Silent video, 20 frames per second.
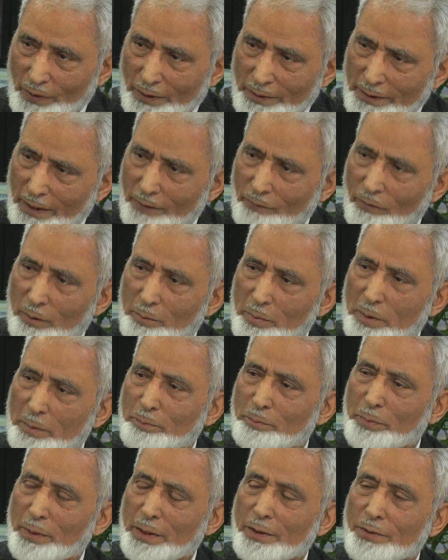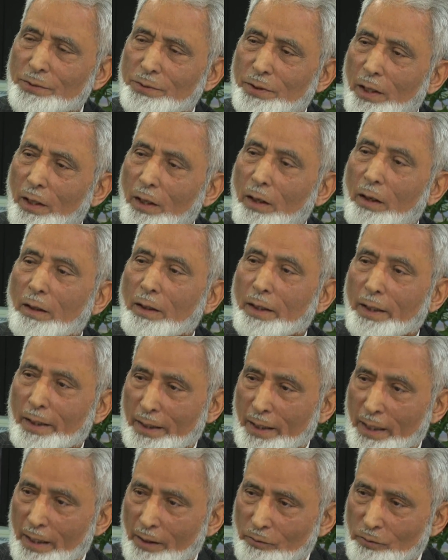There will be peace all
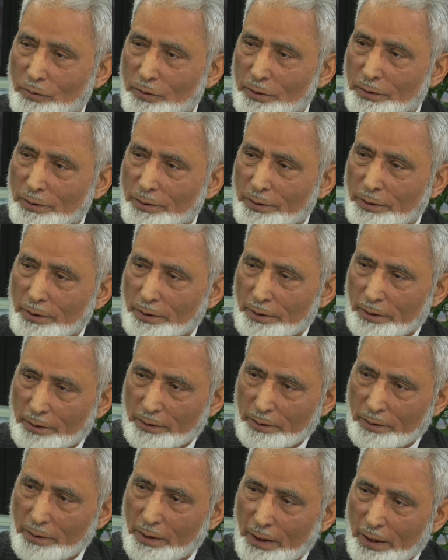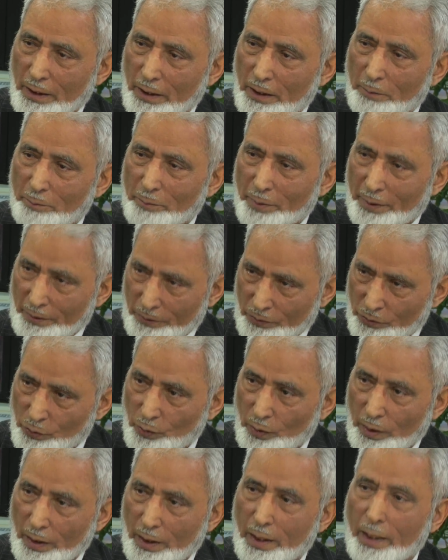around the
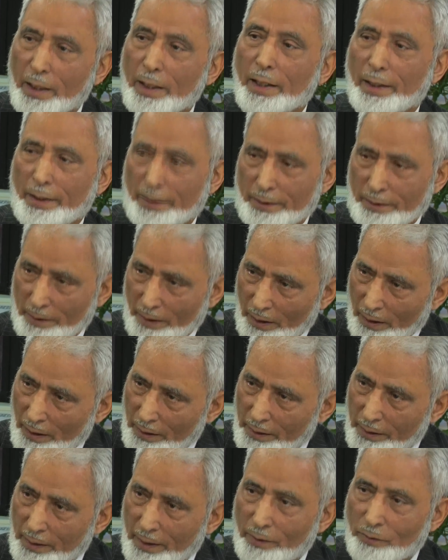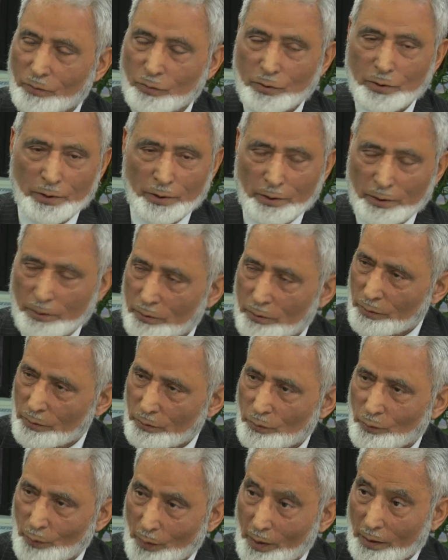peninsula and all around the
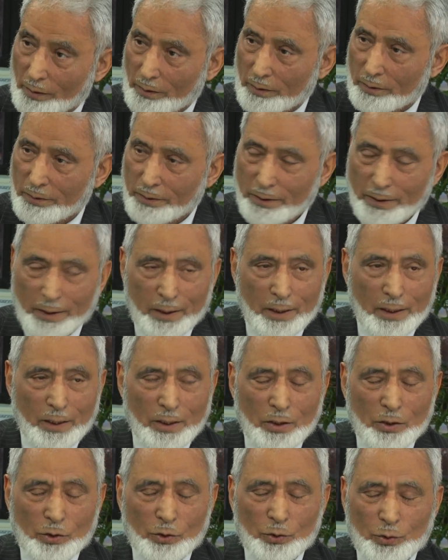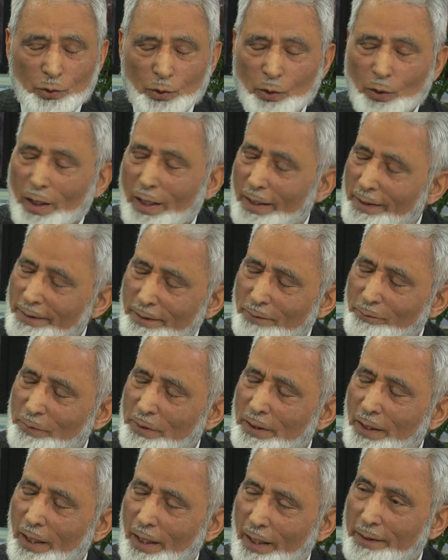world. So Adi
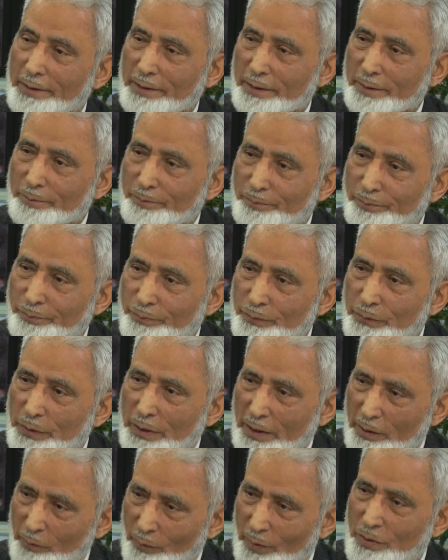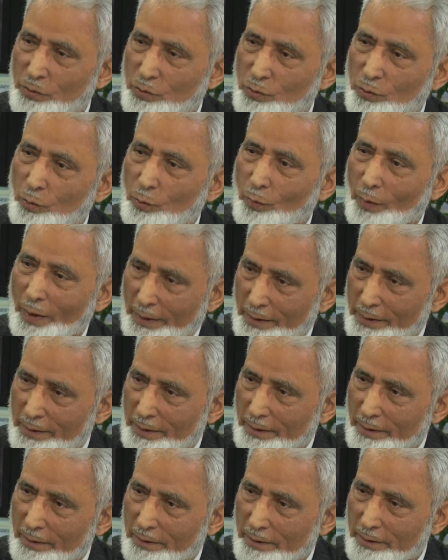bin Hatim, he was
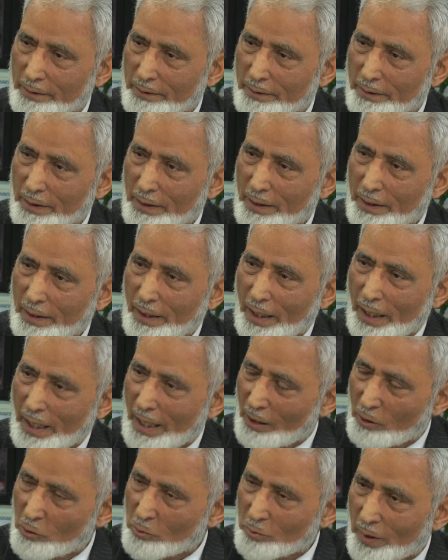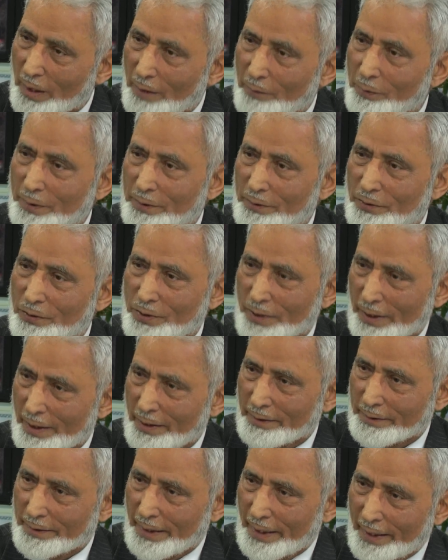wondering how Prophet is
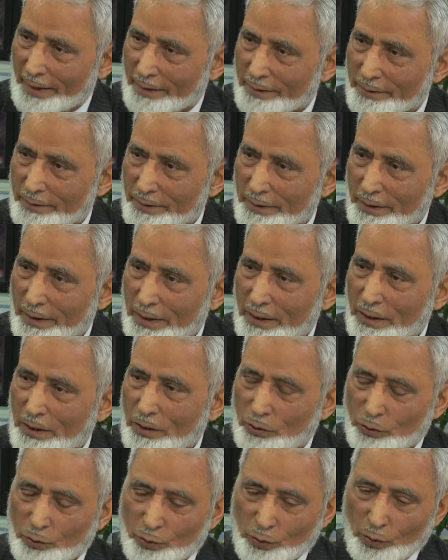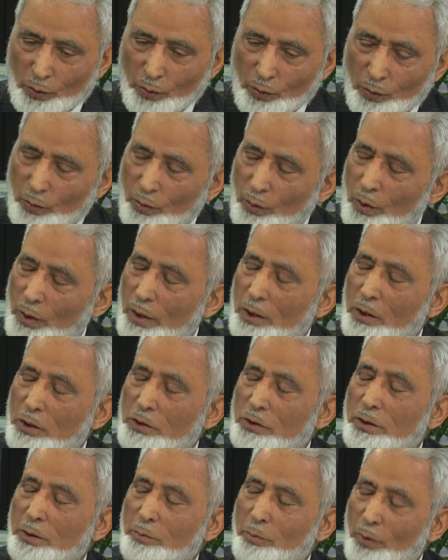saying that. So
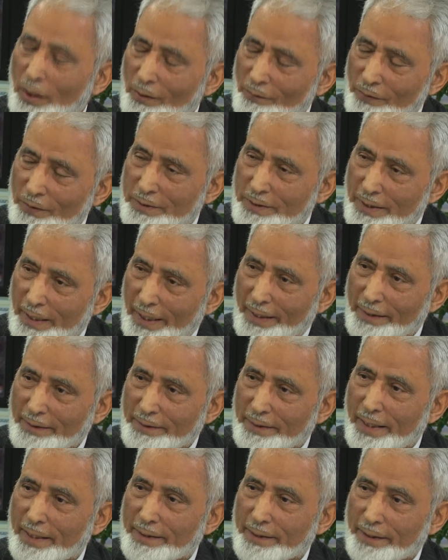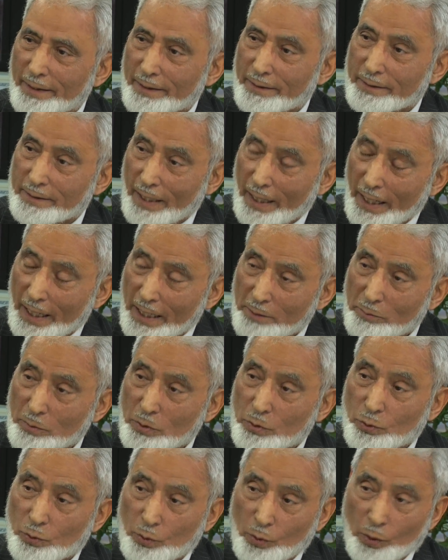the Prophet said that a time
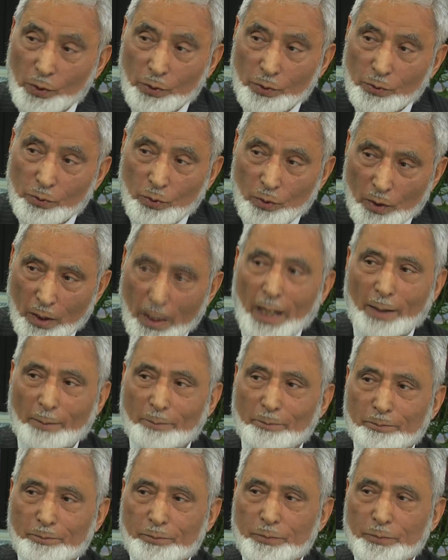is going to come.